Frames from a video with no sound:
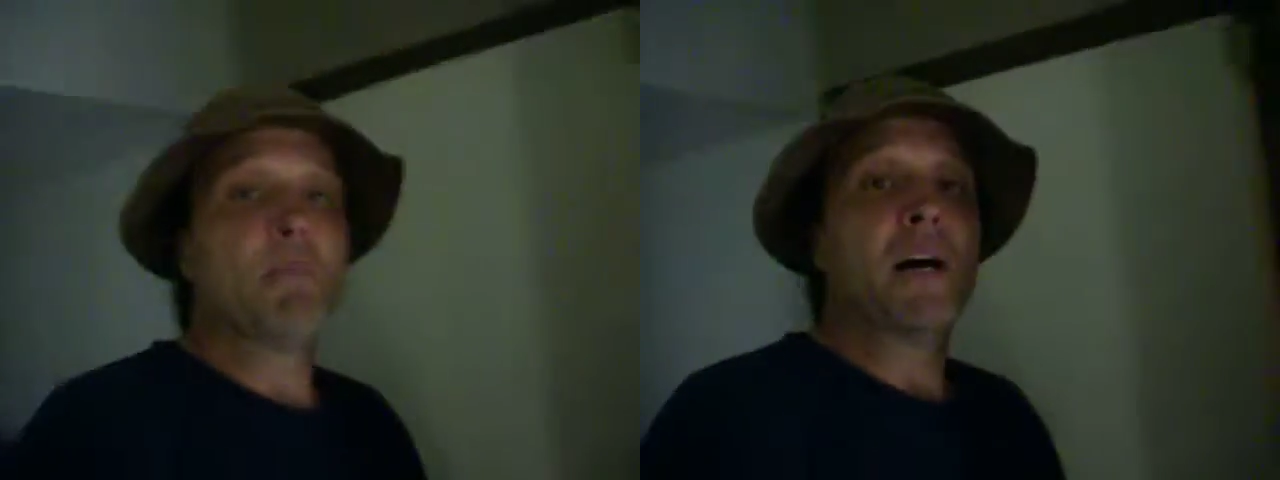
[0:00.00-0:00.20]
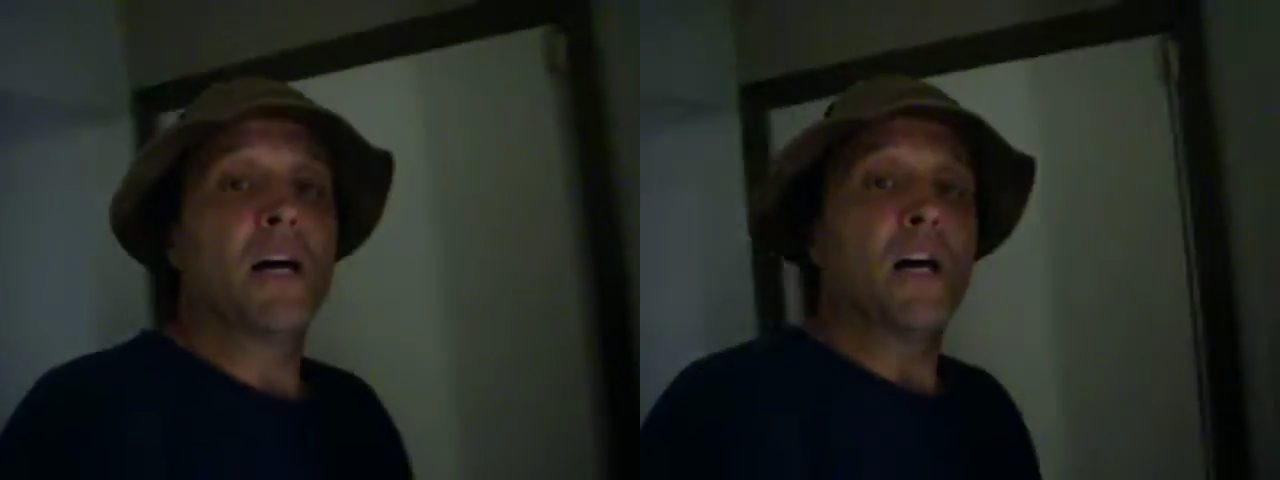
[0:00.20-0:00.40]

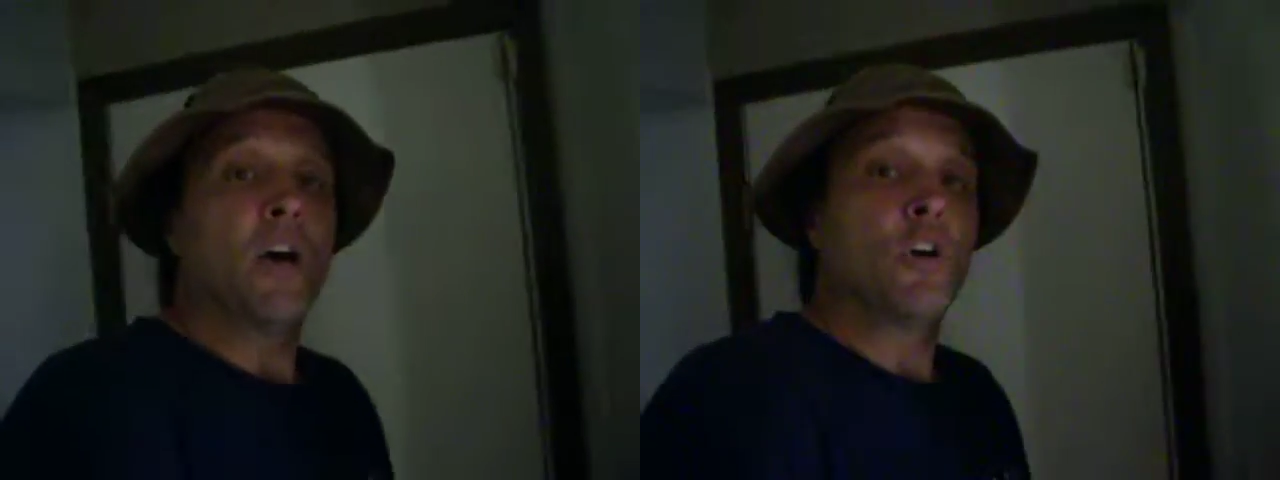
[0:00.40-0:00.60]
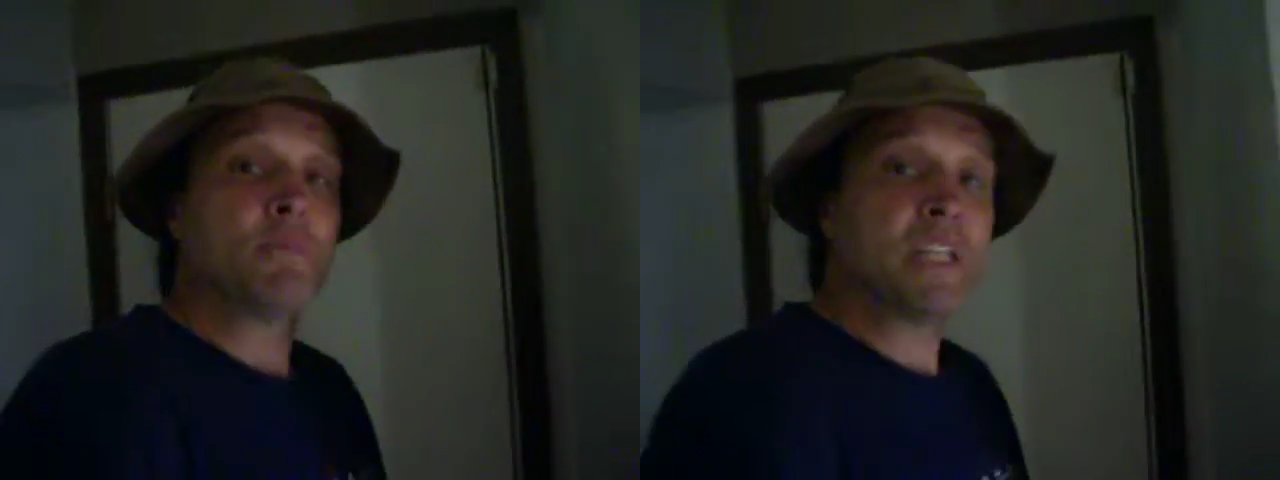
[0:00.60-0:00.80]

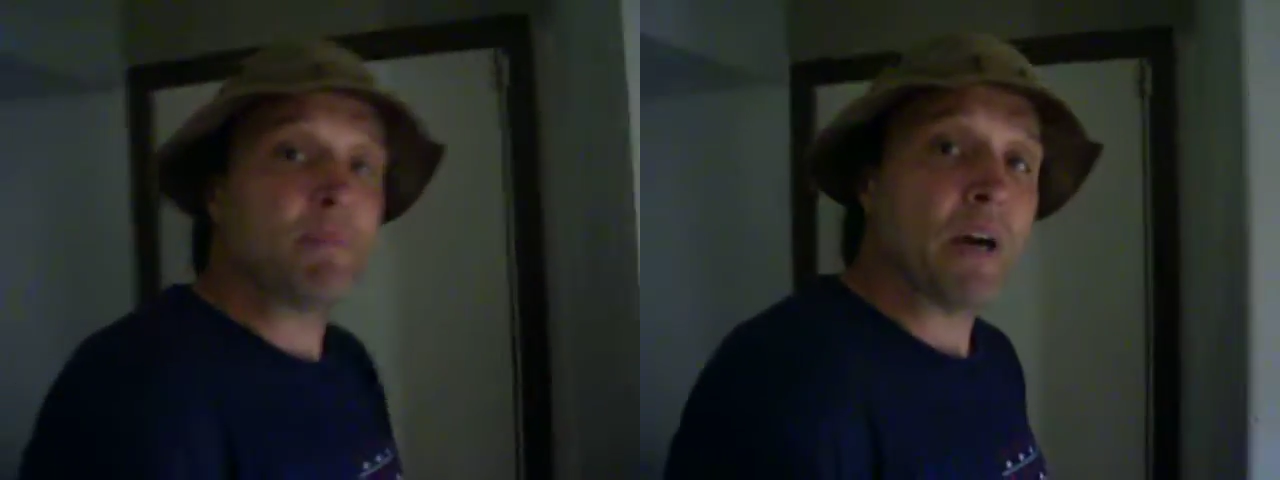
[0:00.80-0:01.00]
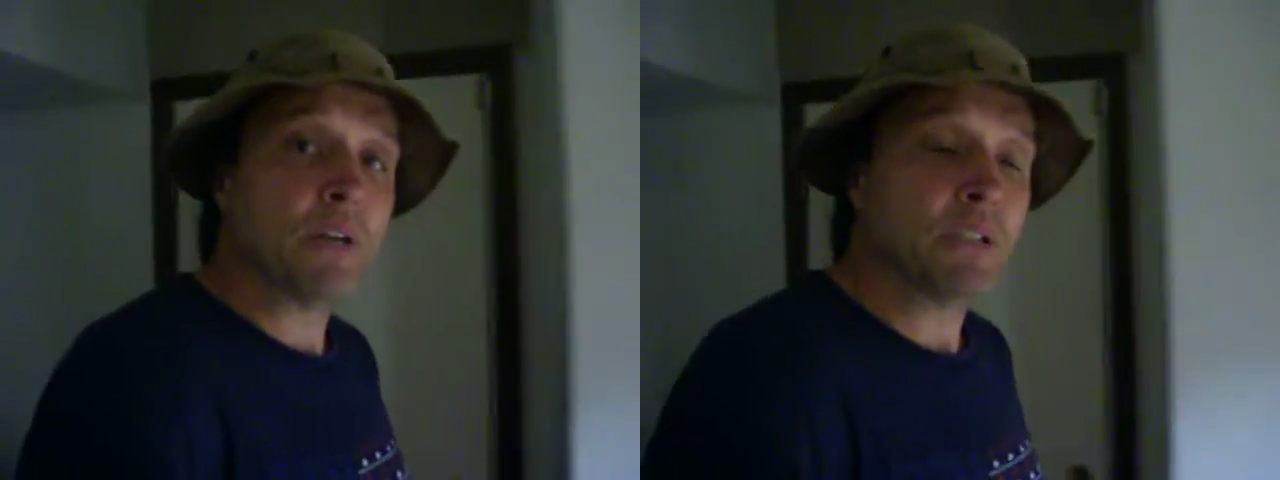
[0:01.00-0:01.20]
Home
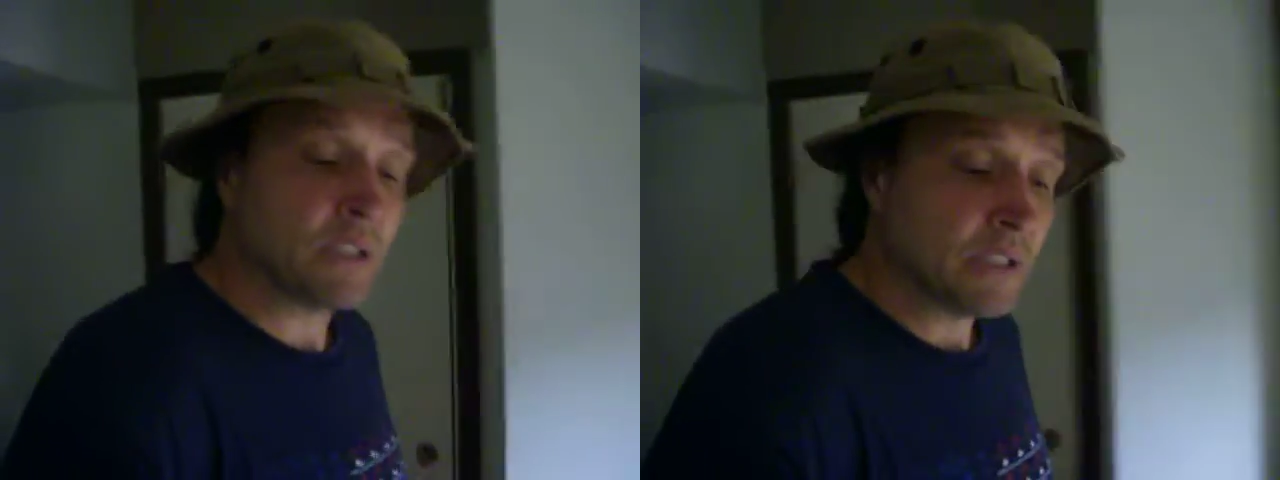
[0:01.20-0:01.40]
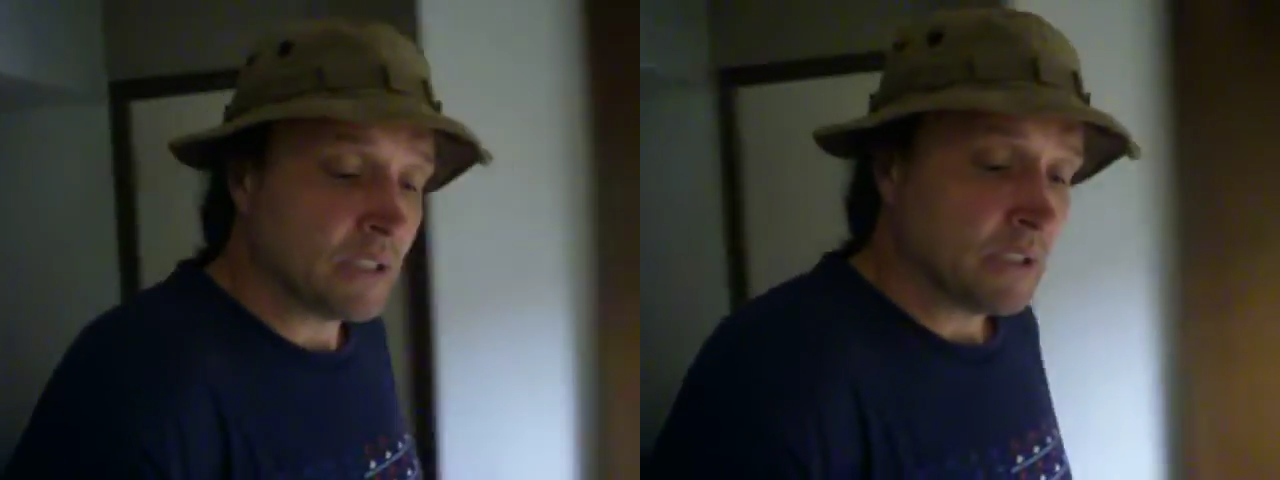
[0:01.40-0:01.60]
Depot.
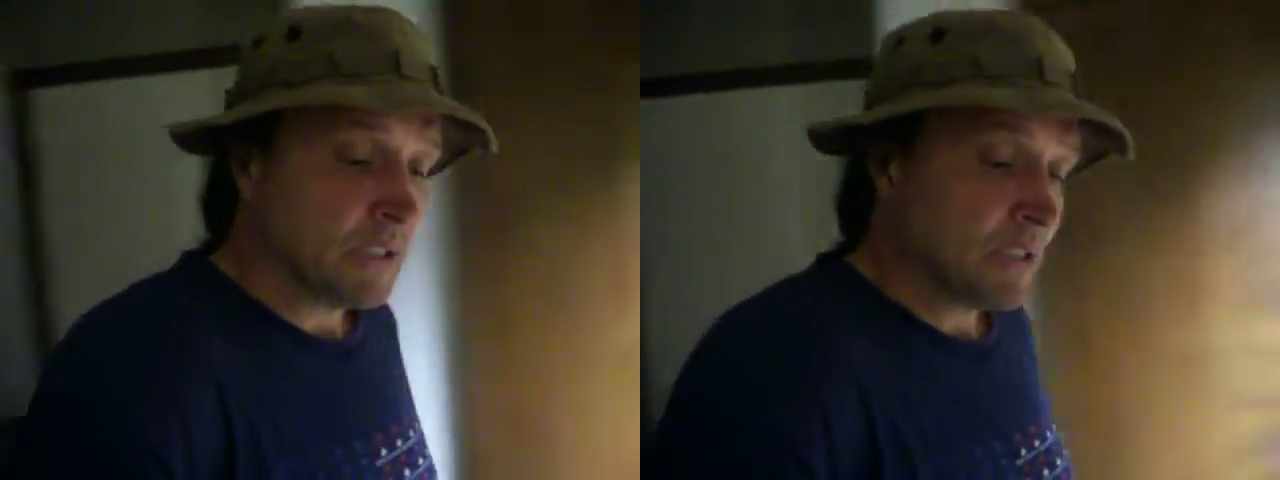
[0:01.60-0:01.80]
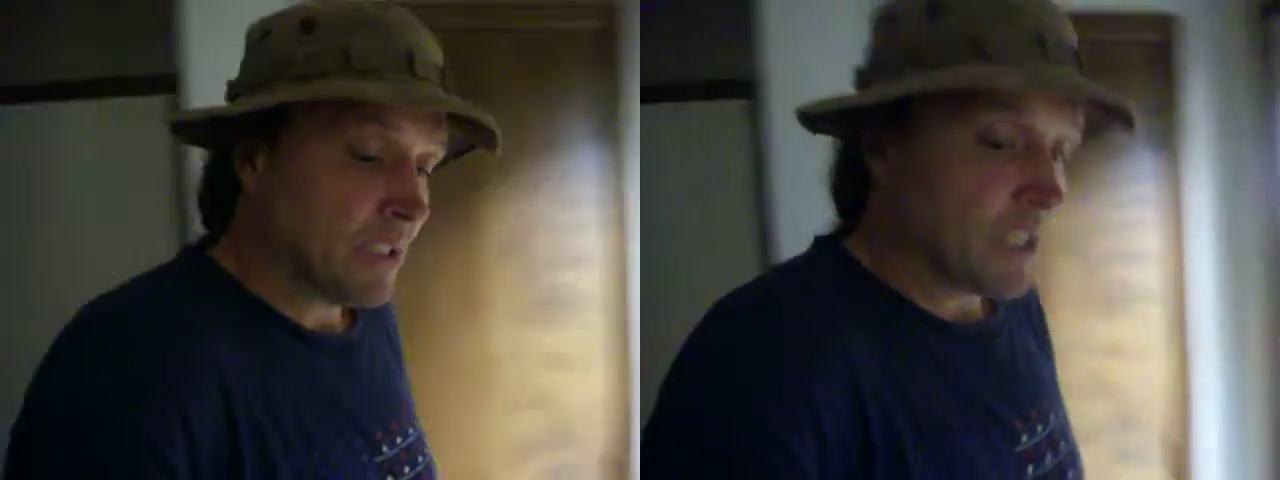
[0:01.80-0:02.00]

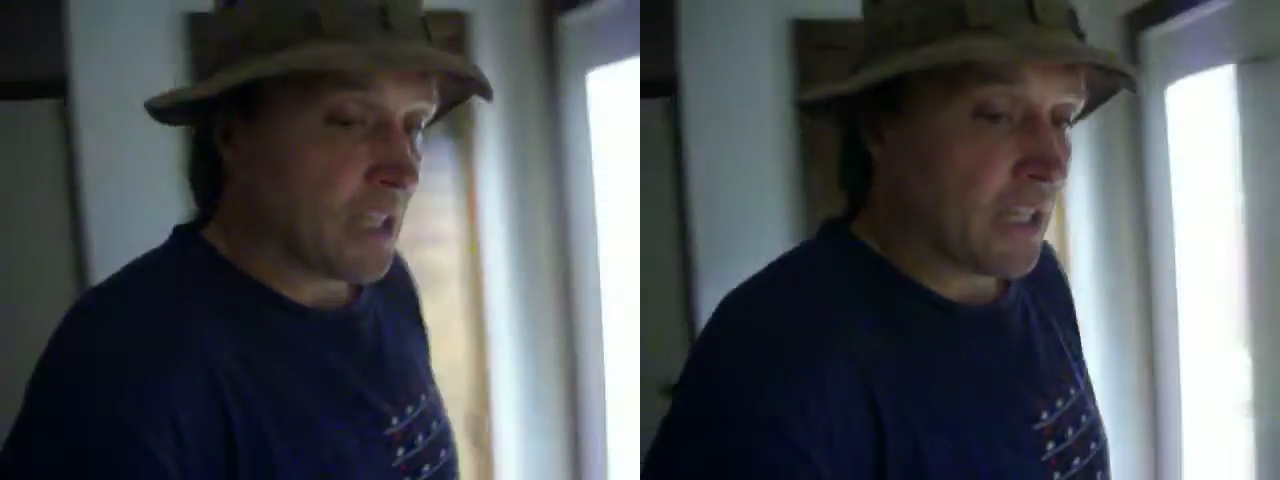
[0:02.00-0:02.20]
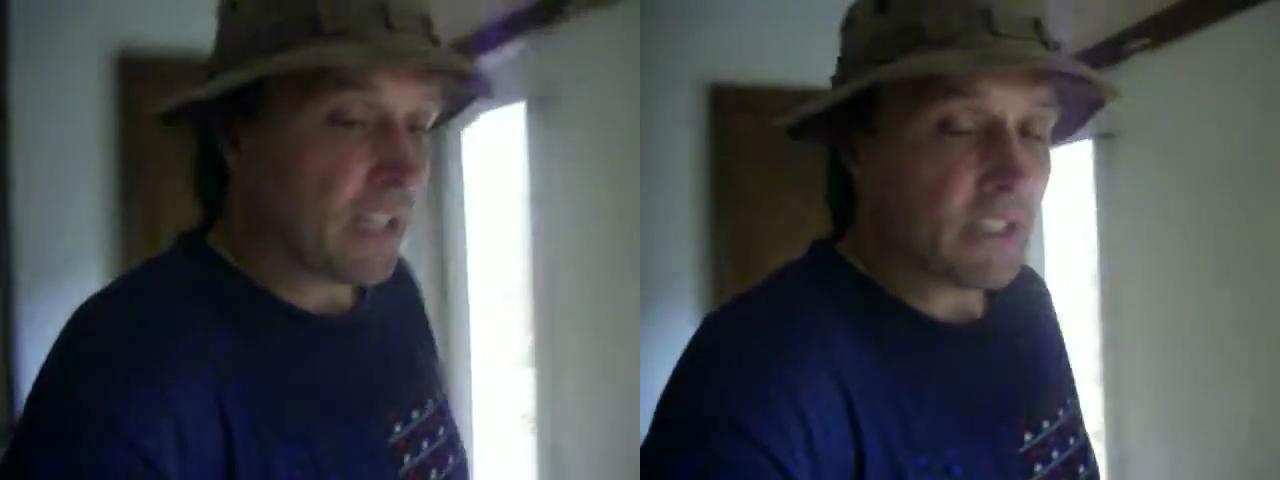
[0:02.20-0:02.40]

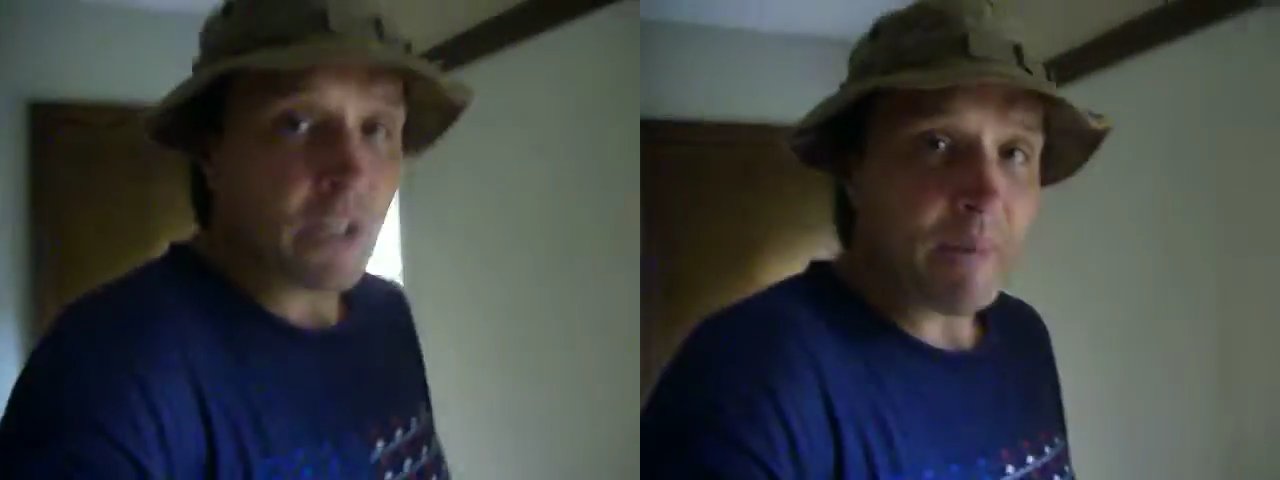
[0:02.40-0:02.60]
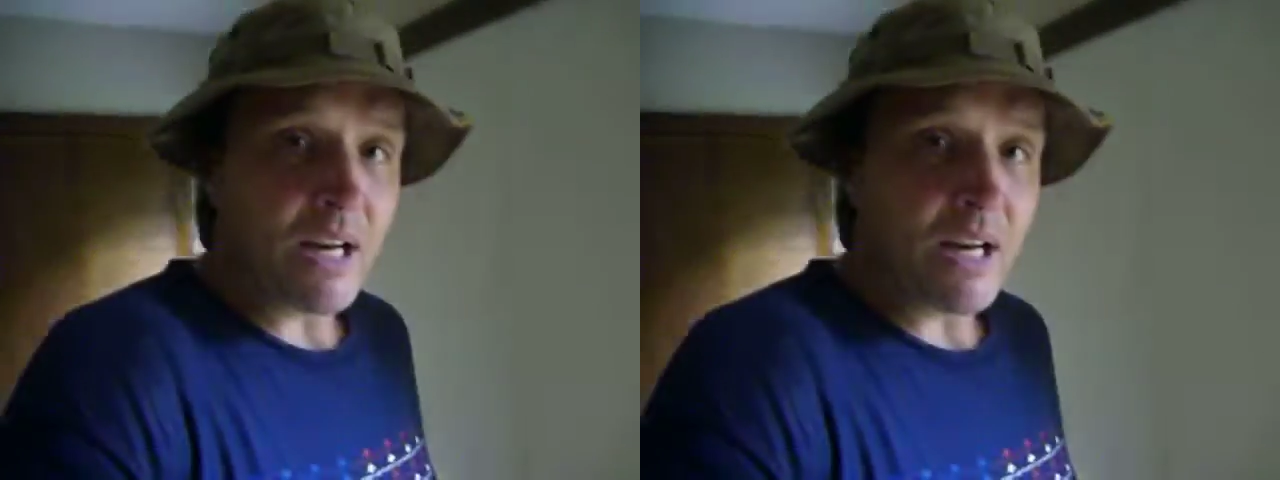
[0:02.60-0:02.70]
and they're about